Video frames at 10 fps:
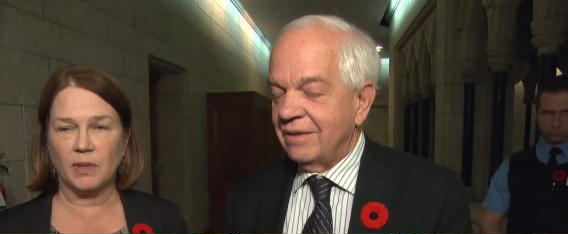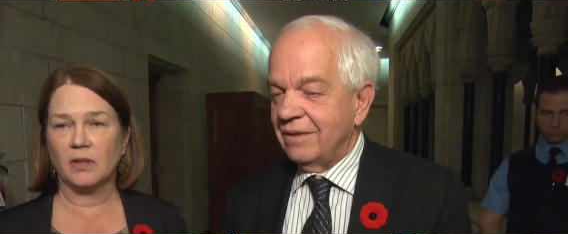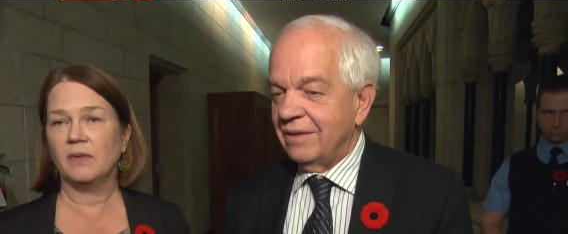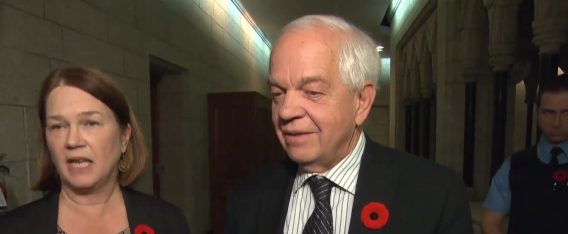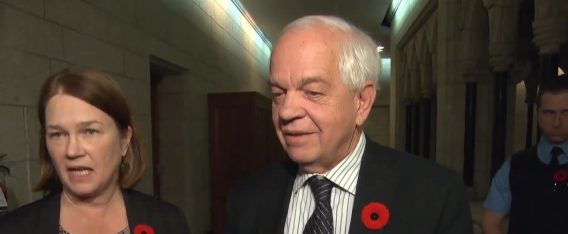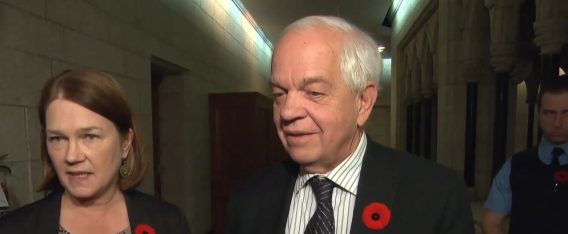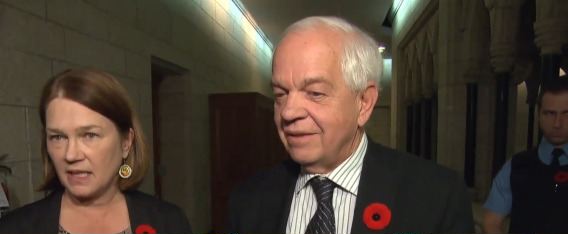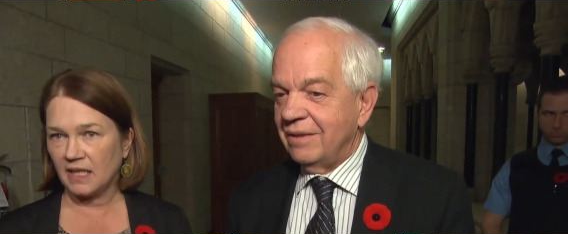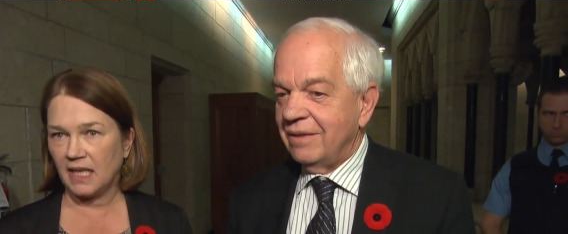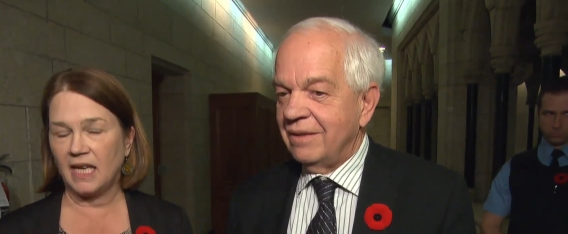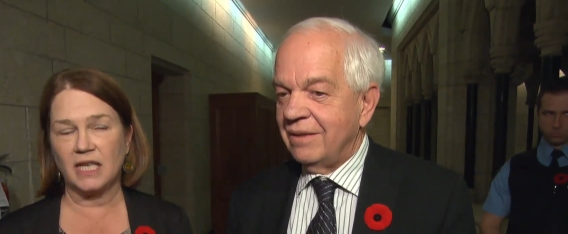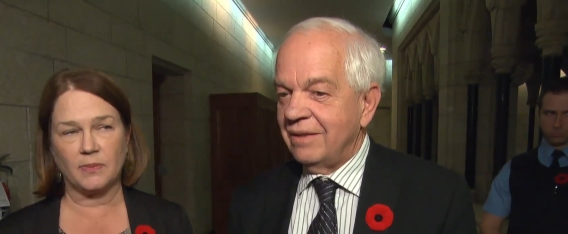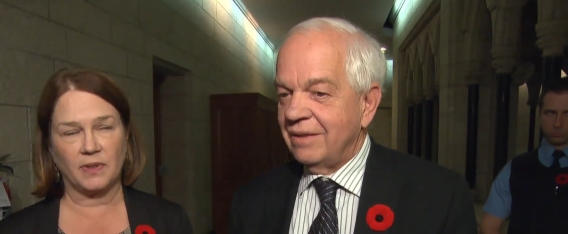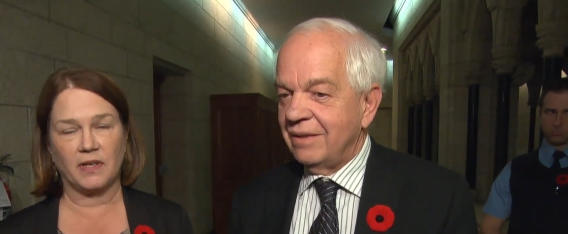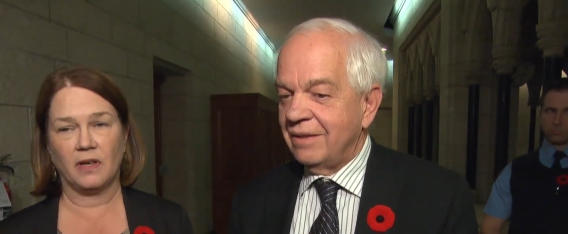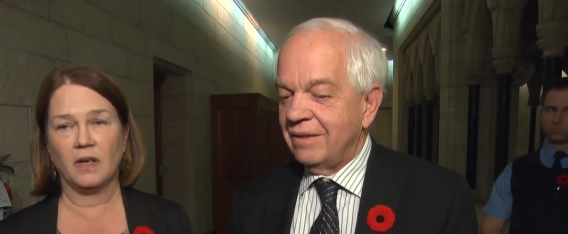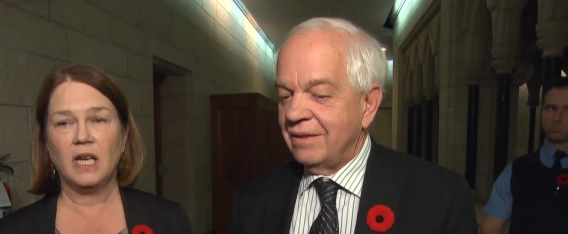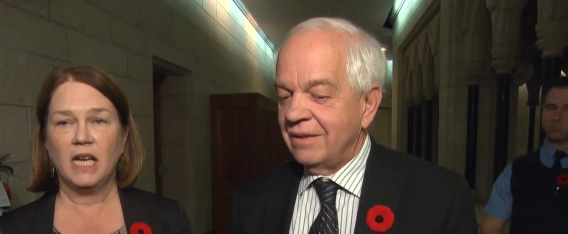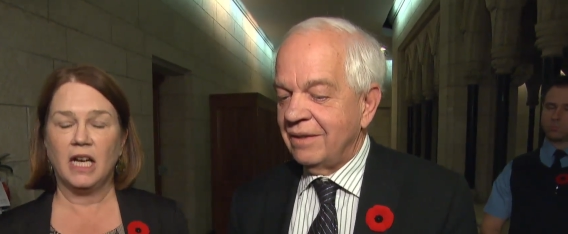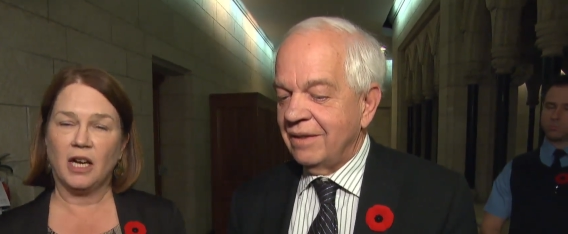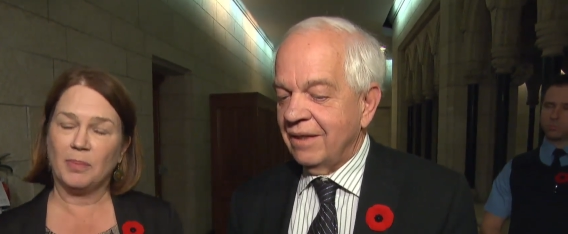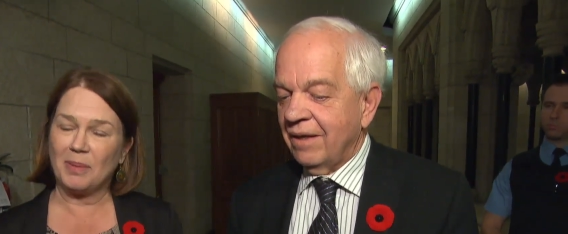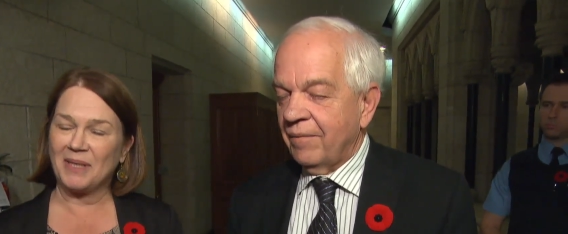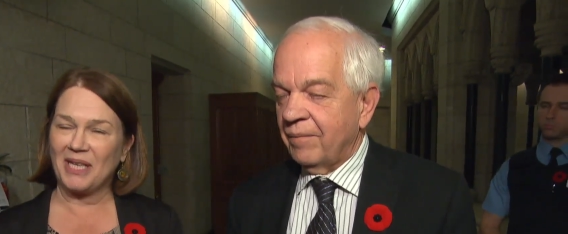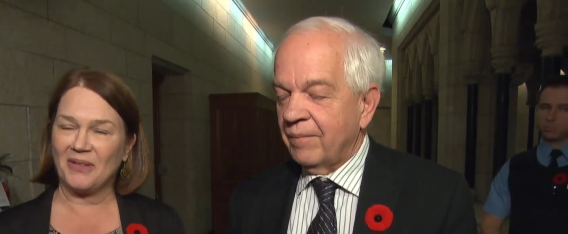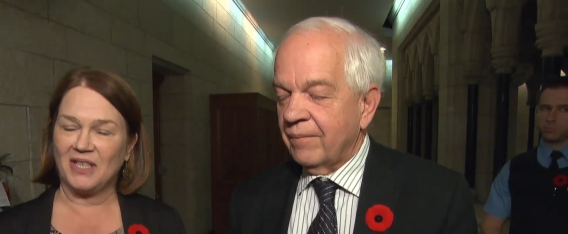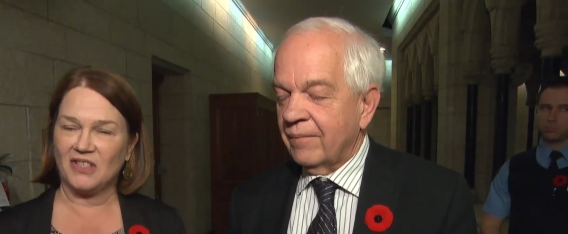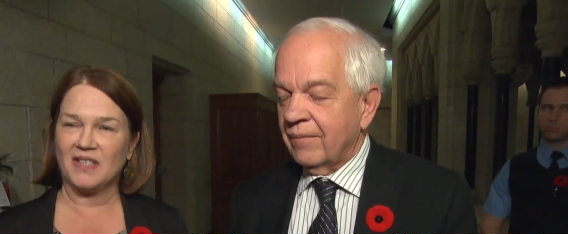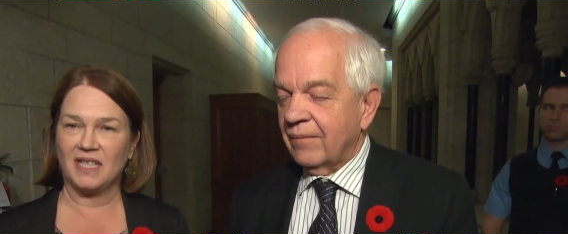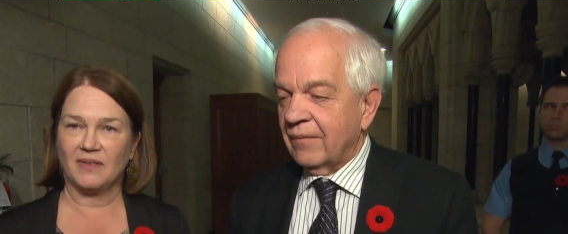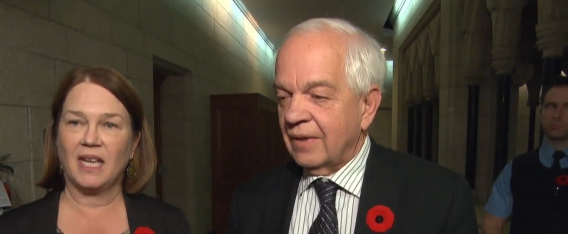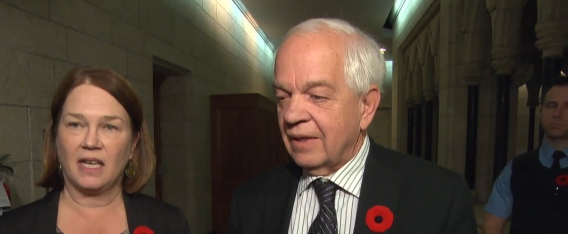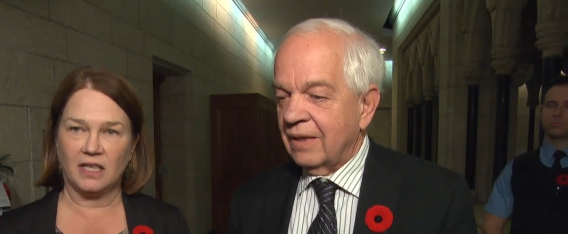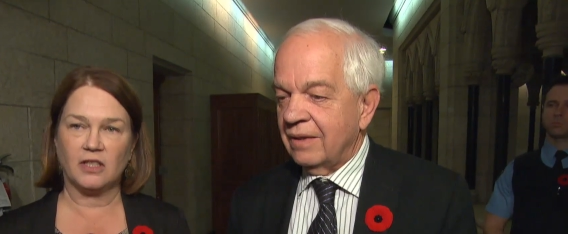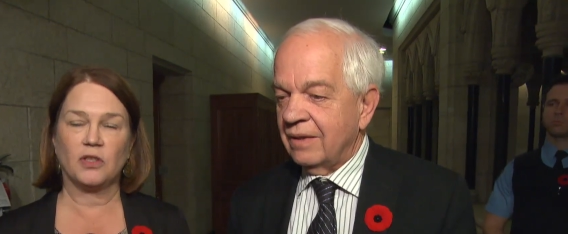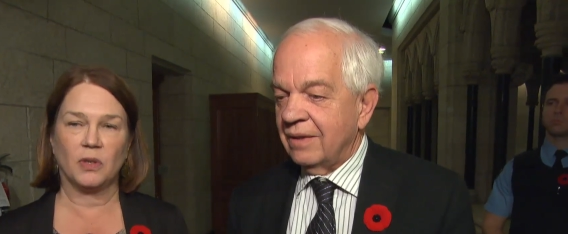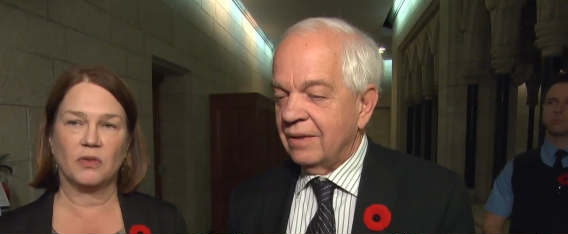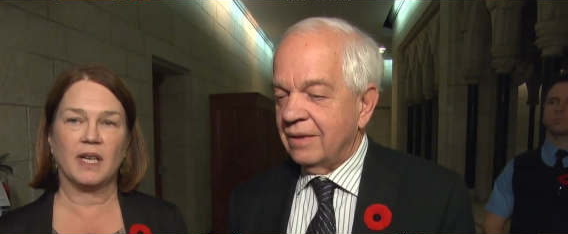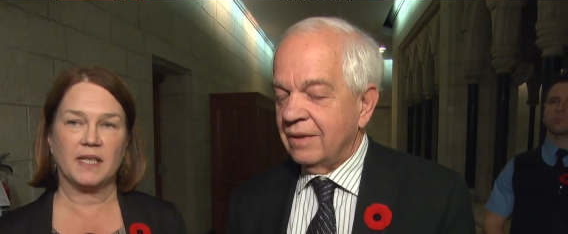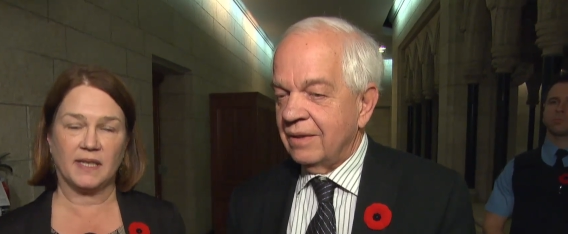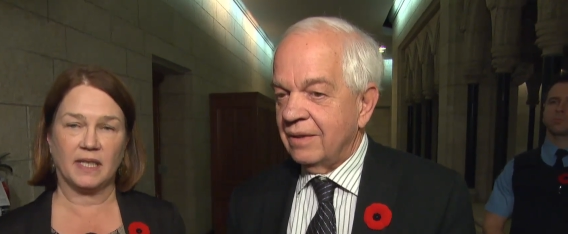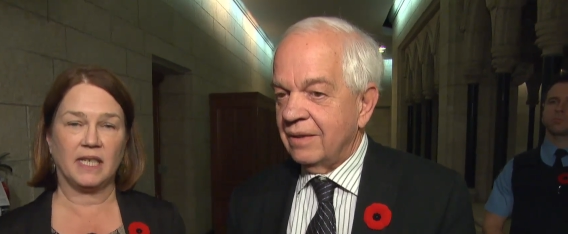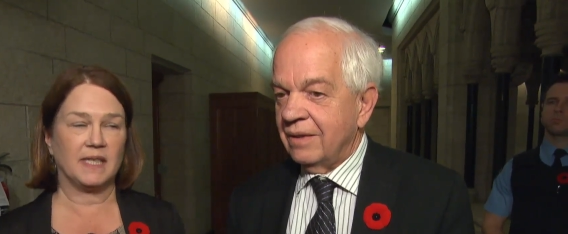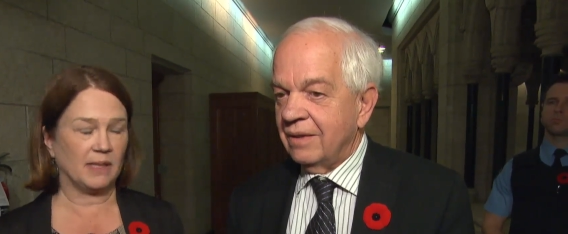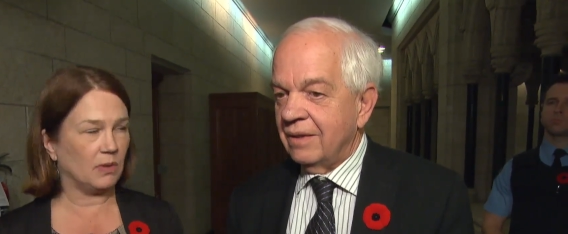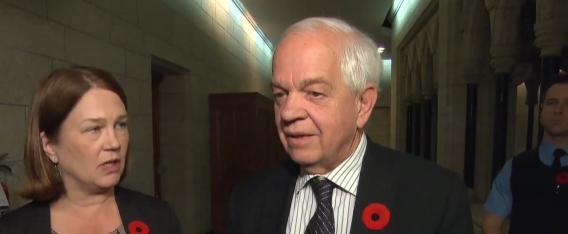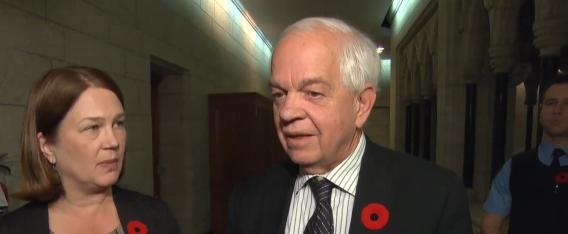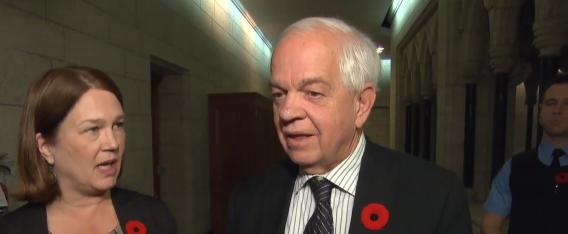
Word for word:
Speaker 1: we are in excellent hands with our, our Public Health Agency of Canada to address the PTSD needs that will